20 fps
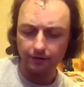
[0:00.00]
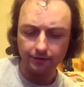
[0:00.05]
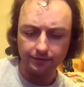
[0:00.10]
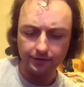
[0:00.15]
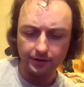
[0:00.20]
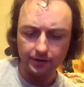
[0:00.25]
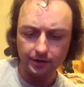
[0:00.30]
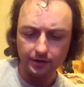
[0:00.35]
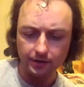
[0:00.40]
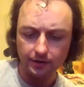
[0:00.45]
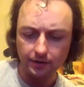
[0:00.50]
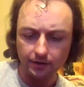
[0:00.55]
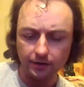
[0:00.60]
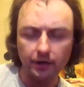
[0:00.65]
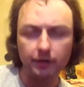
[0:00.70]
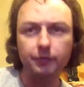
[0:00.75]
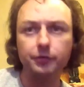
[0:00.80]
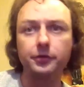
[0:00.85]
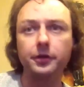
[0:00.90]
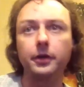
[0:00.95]
The
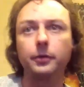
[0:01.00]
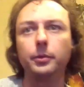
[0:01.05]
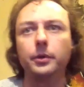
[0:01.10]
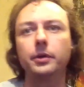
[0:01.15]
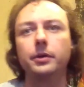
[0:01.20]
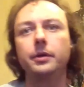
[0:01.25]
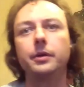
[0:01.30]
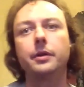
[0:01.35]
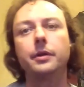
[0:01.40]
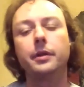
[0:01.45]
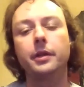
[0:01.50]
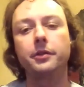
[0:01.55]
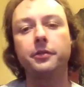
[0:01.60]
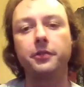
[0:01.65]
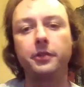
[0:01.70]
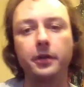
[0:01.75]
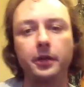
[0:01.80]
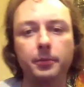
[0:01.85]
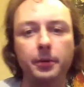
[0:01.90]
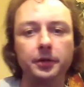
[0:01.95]
CoverTech wheel. Let's
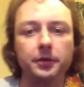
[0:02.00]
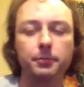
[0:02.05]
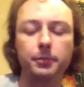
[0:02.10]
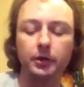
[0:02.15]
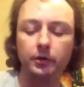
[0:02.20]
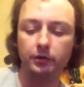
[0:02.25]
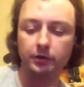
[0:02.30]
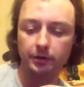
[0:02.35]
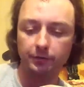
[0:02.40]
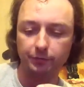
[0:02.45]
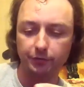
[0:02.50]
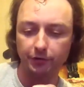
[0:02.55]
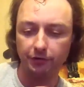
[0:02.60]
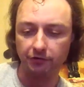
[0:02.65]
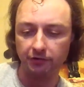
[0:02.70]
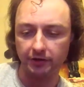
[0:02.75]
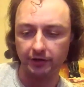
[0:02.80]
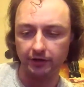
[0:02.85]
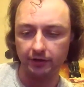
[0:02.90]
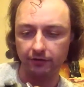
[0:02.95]
talk about the belt clip for a
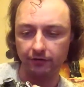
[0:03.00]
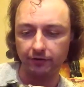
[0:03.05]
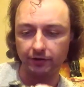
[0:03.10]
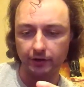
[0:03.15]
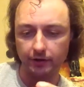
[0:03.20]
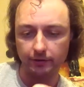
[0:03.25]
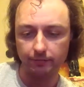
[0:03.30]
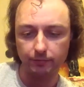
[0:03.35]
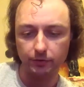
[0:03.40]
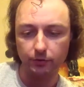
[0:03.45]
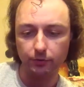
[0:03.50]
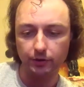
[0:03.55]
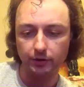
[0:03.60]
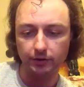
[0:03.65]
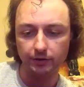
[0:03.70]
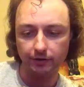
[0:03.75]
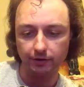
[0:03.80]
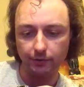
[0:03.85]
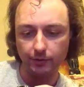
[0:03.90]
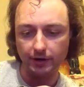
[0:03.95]
second.
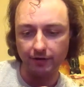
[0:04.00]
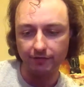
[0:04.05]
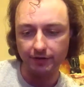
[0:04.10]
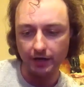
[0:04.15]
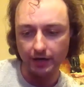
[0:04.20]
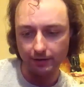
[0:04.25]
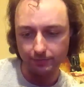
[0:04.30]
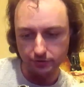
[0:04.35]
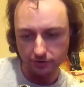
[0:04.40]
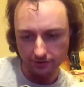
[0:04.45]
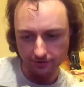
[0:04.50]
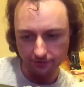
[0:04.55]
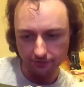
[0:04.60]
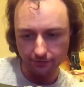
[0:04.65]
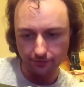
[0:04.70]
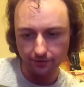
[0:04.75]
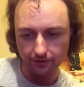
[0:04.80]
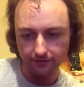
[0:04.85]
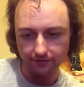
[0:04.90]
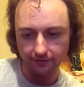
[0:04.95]
You have the option to
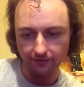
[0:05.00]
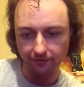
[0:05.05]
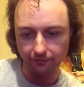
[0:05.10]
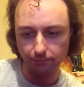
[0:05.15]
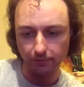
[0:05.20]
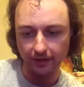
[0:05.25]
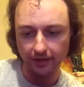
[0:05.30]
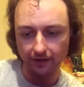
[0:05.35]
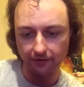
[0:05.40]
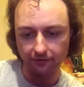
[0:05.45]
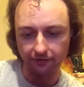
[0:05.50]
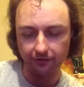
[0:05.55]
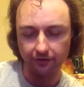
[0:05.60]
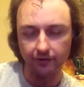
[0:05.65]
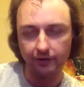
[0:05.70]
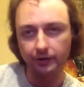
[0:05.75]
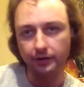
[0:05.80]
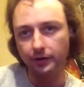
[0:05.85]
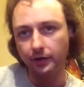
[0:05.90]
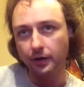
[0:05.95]
get this
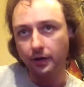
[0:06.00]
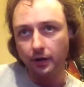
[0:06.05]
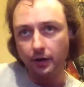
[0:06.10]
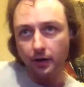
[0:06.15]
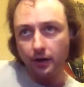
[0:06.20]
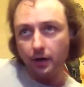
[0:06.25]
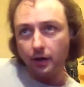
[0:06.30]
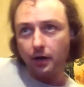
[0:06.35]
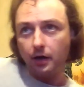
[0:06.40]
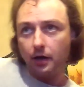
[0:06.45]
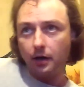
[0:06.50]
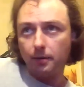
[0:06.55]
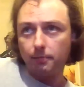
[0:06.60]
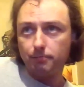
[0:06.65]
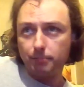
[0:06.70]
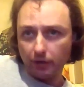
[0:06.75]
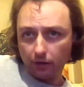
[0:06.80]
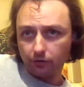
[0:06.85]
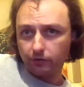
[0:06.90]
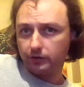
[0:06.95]
plastic
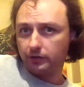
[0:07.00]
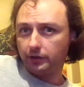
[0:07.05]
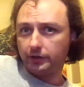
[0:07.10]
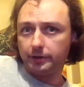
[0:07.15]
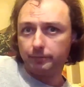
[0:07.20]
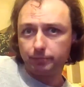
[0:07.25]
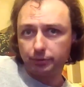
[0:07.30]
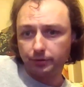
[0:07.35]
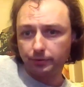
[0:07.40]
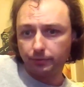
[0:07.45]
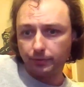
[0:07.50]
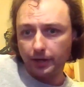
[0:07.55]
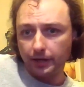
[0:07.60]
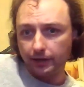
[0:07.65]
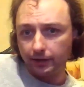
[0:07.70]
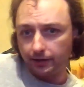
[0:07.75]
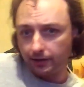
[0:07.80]
belt clip, right?